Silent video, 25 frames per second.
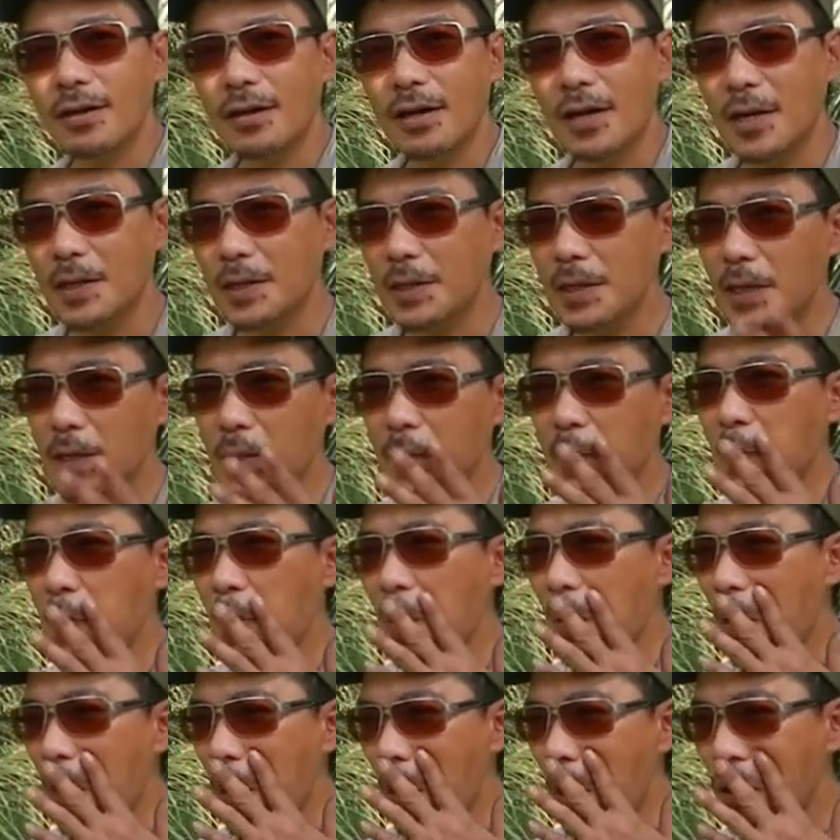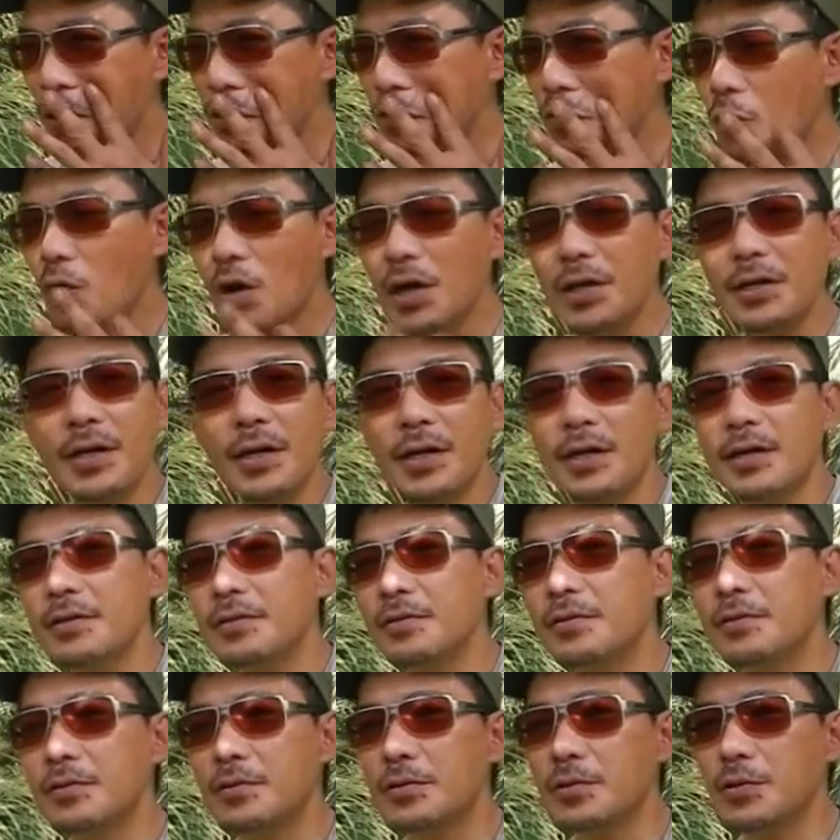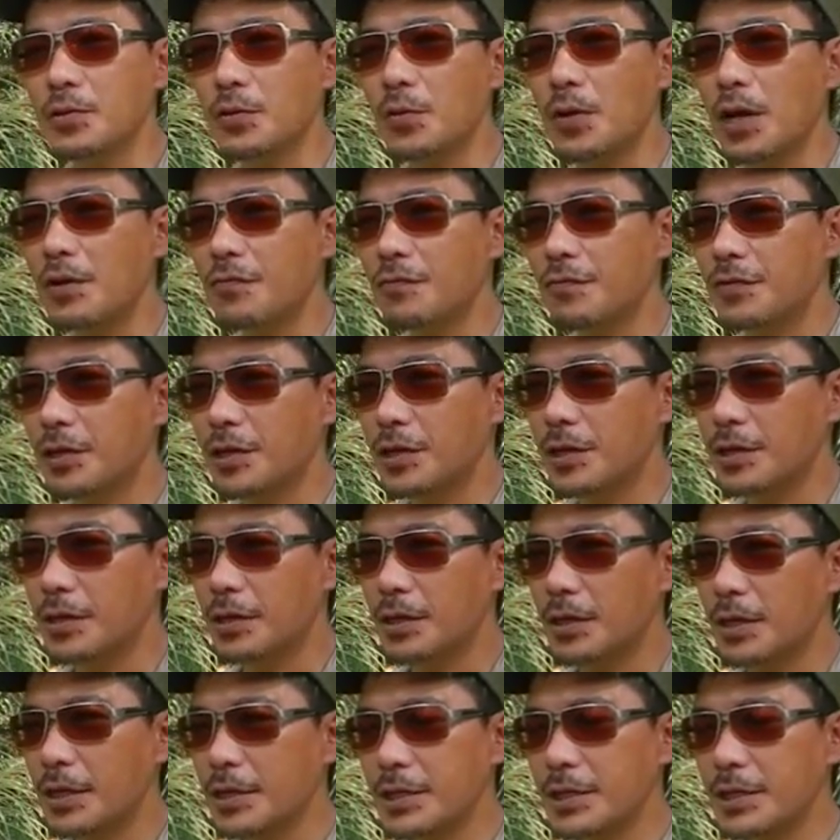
And then, on the one hand, you have a